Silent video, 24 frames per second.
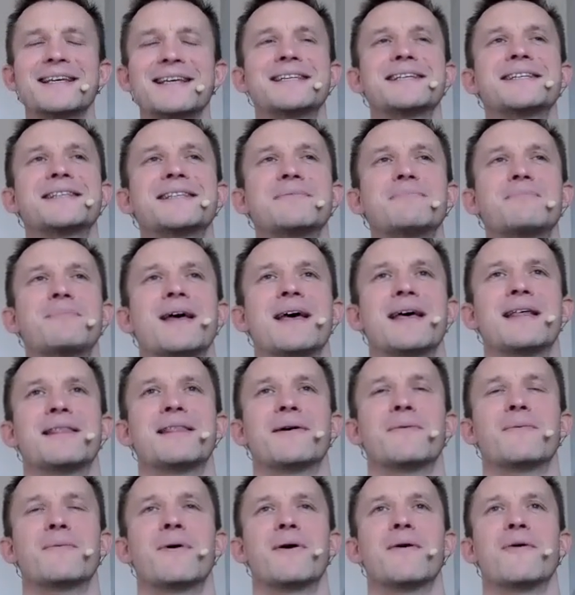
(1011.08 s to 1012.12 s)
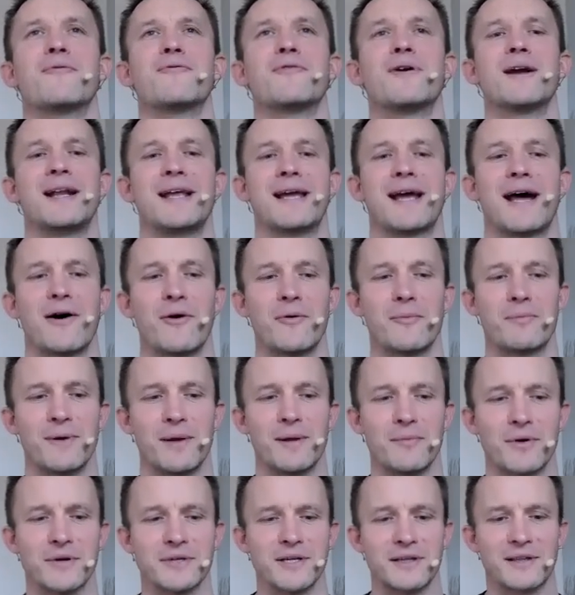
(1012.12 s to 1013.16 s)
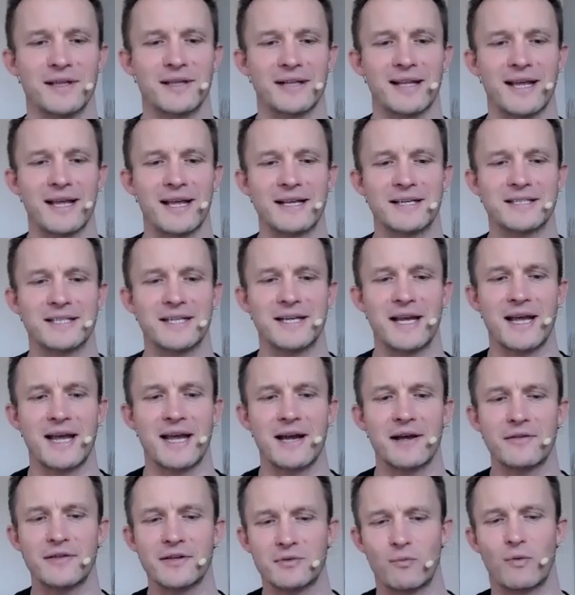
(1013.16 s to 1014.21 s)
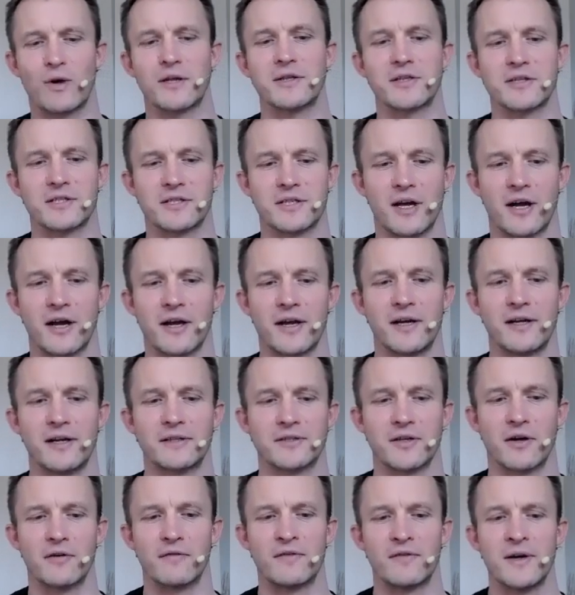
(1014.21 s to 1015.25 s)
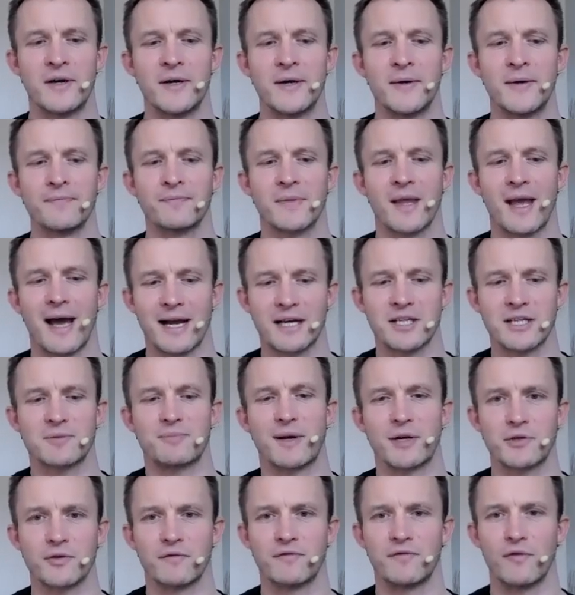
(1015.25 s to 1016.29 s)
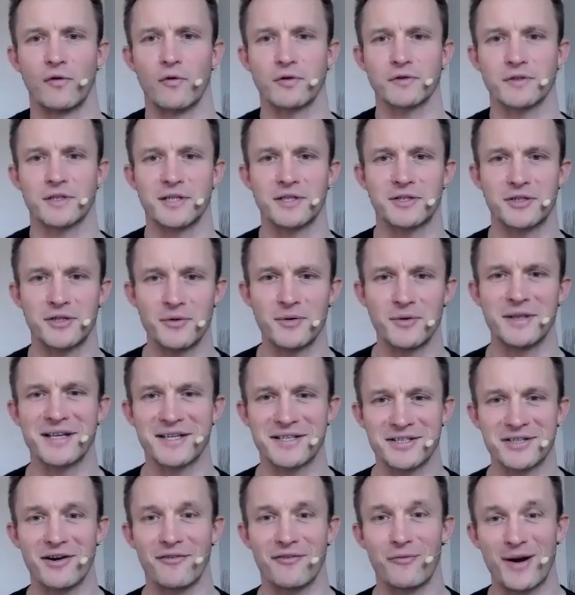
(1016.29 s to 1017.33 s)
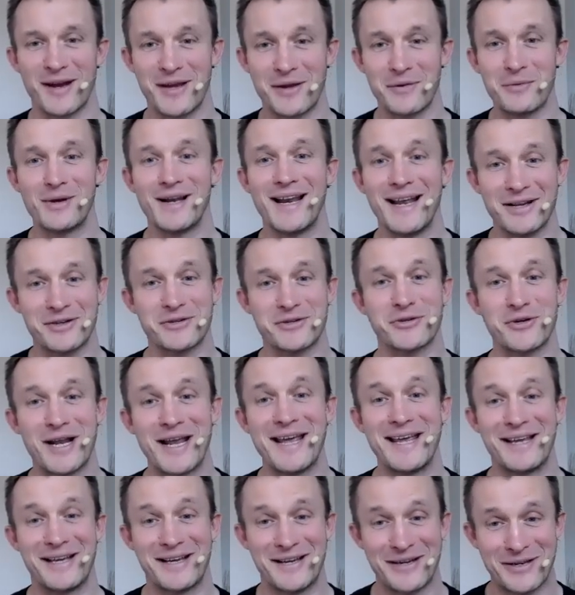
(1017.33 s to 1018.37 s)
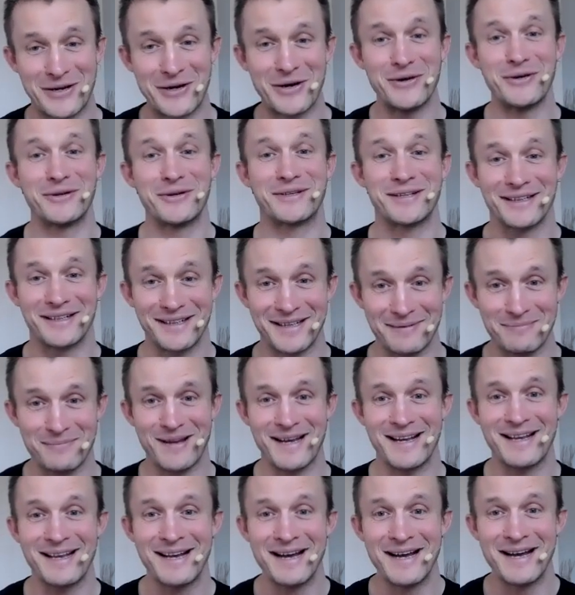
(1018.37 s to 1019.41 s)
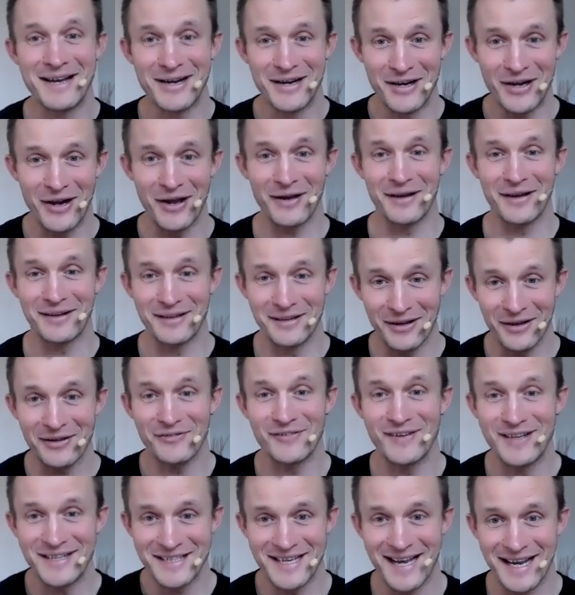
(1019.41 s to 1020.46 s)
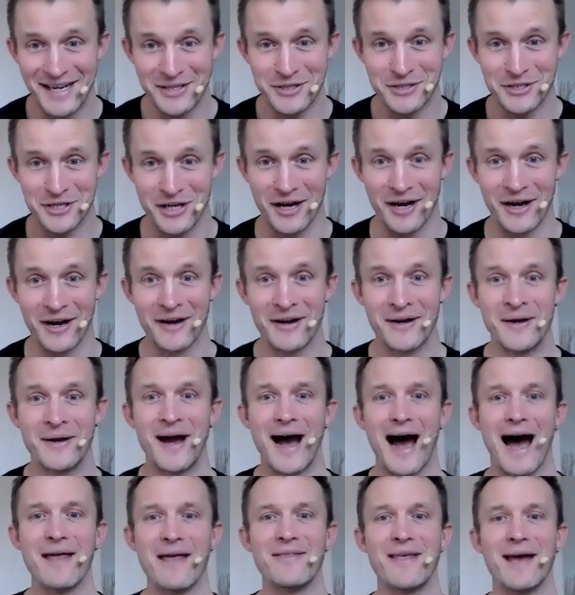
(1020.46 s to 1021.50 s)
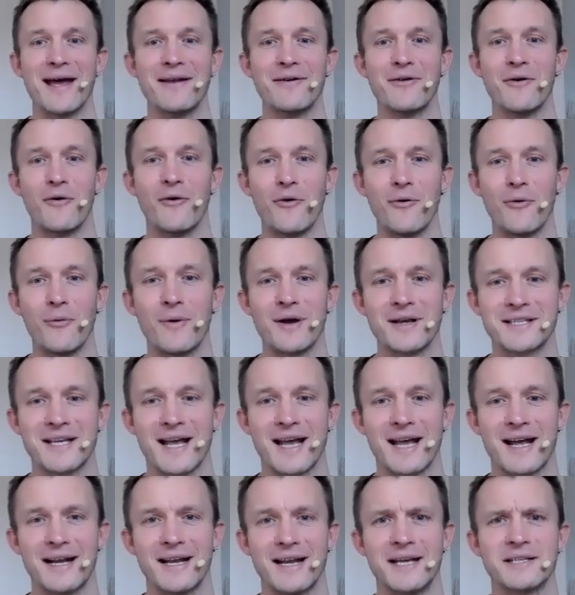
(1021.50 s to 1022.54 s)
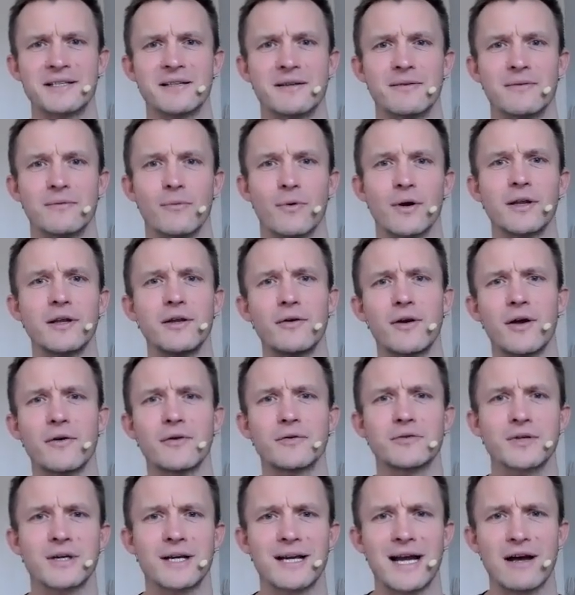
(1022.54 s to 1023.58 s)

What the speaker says: this is the bit that will really help people because I think they hear this one side of ex special forces doing this stuff where you literally could be life in danger, and then all we're saying is, why don't you go into a